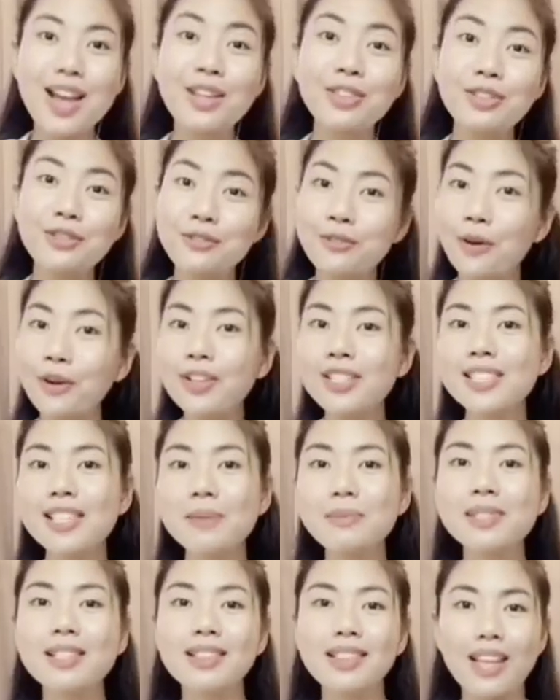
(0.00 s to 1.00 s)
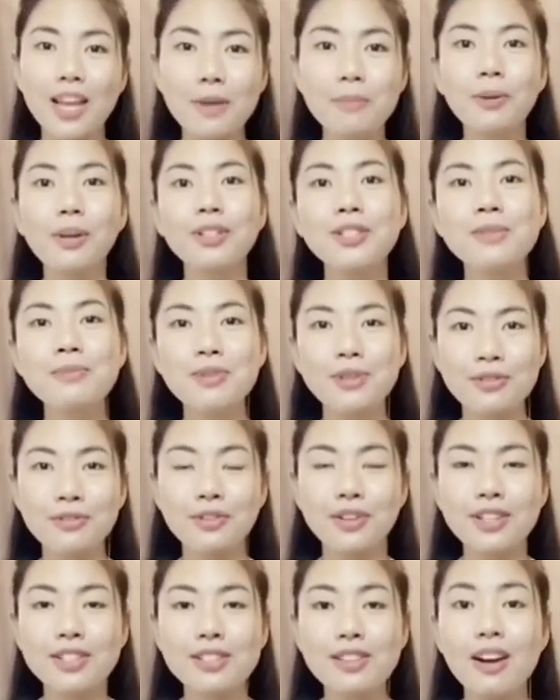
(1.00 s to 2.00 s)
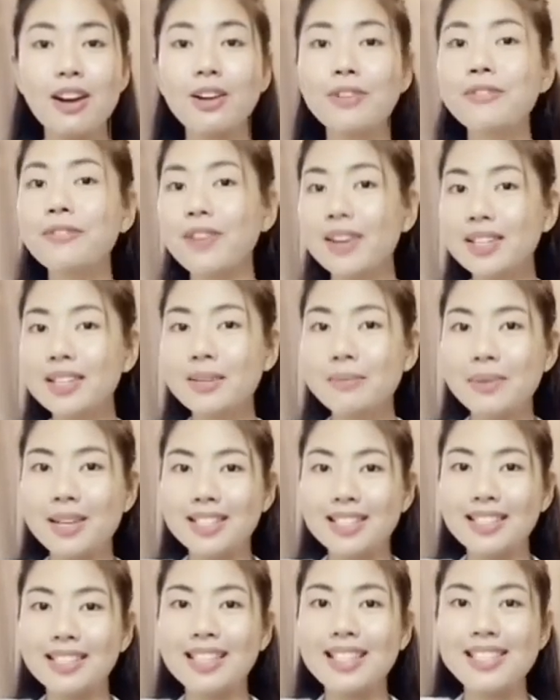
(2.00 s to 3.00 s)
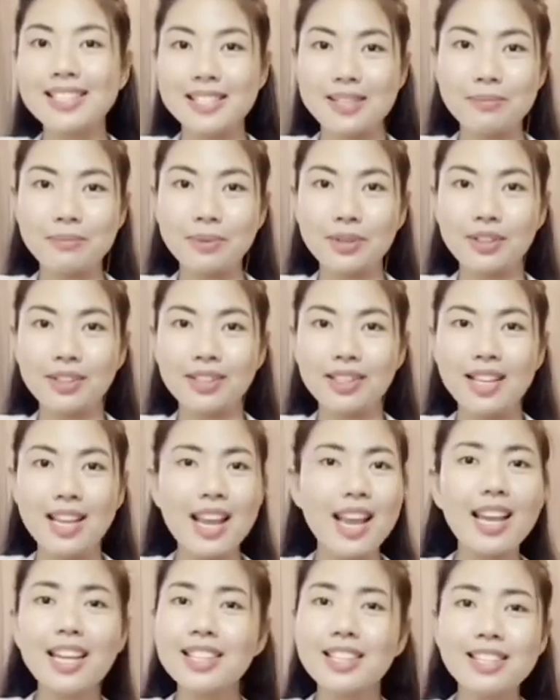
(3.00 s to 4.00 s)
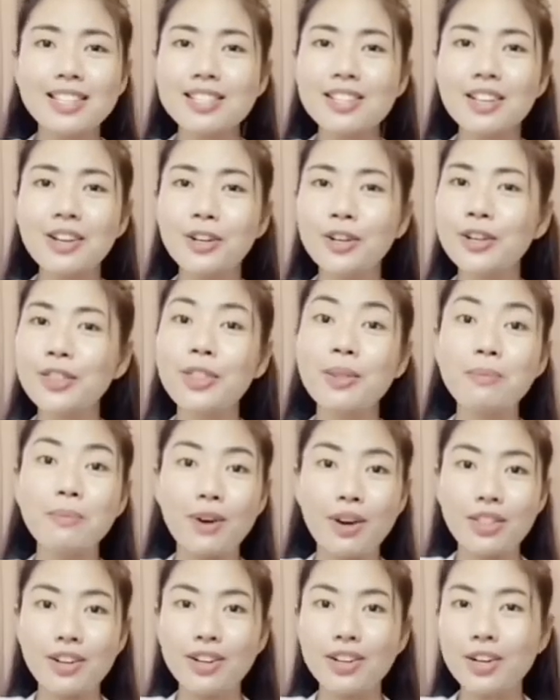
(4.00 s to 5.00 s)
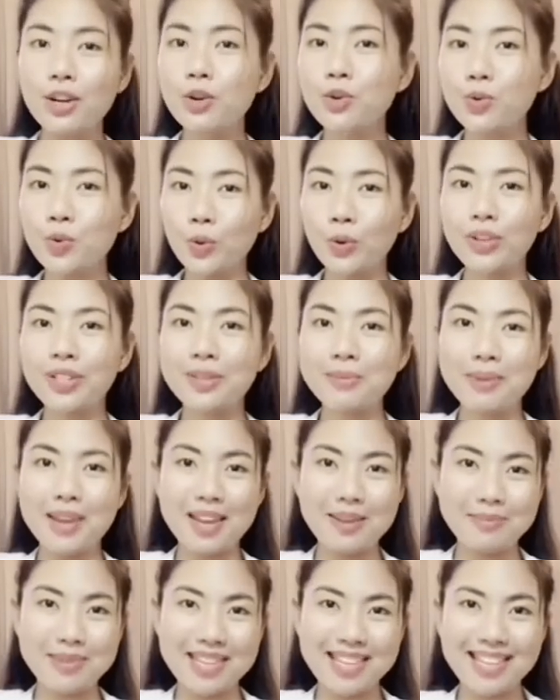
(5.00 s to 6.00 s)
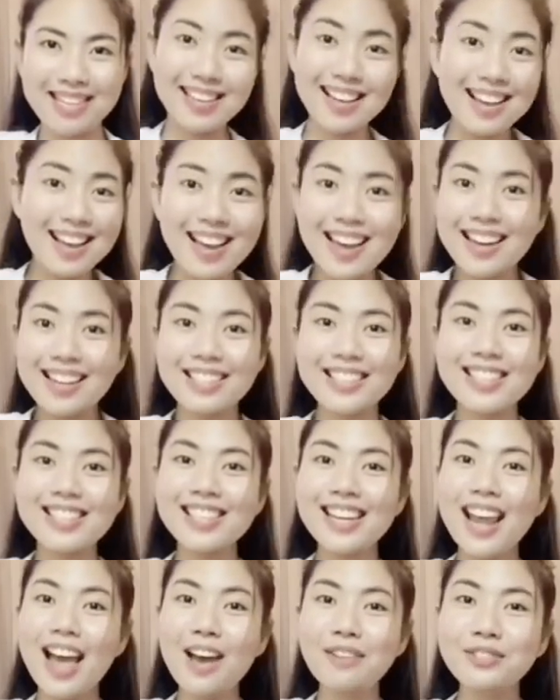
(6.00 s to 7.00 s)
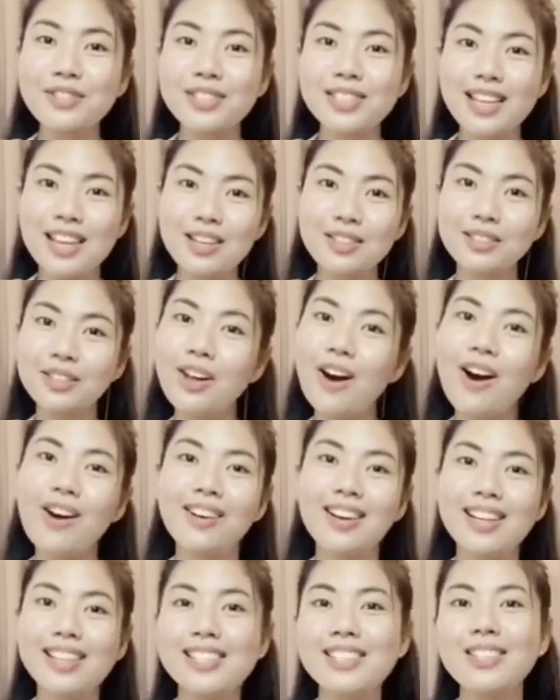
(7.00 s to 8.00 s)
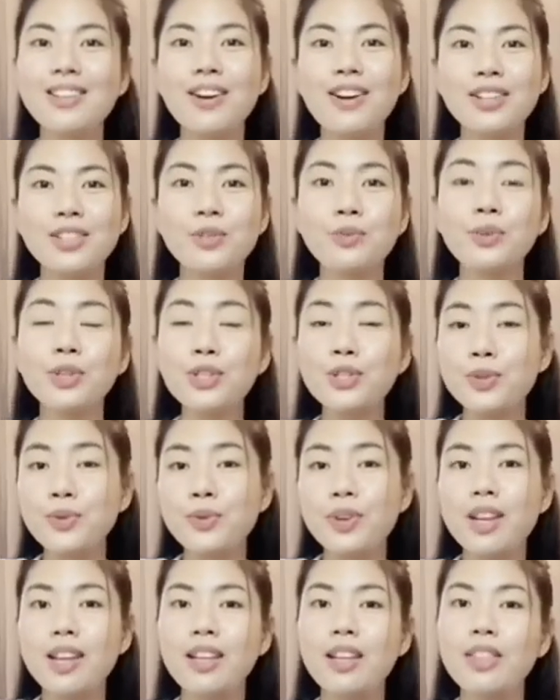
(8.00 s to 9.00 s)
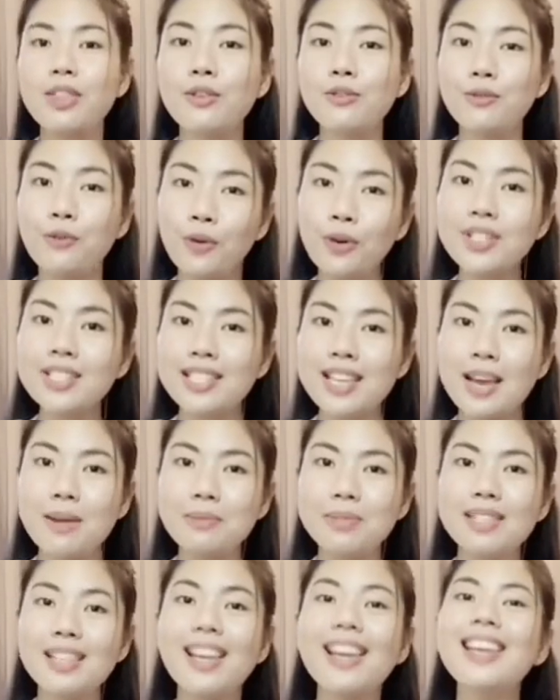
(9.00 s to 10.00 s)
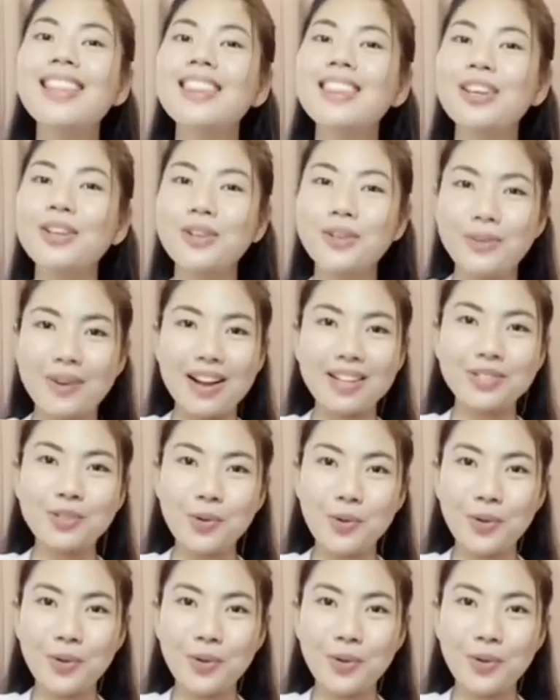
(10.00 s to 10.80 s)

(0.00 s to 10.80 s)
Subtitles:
The 4 steps in Leopold's maneuvers are fundamentally simple. It does not hurt the mother nor the baby. And it doesn't have to take long as we're doing the 4 steps in the correct